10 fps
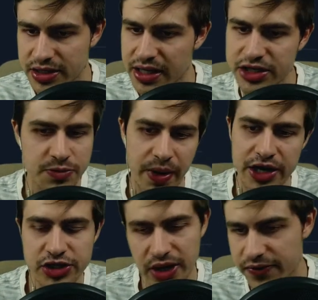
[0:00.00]
Then just
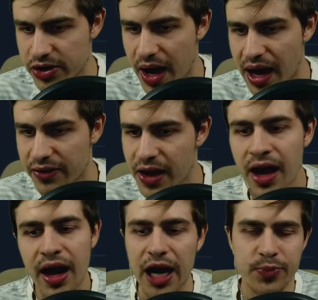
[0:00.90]
bench whoever you have.
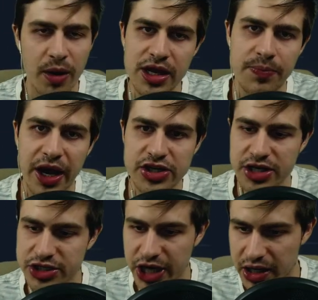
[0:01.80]
I'd probably bench
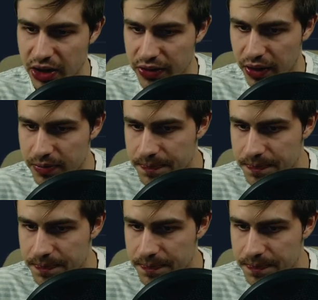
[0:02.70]
Zinchenko though.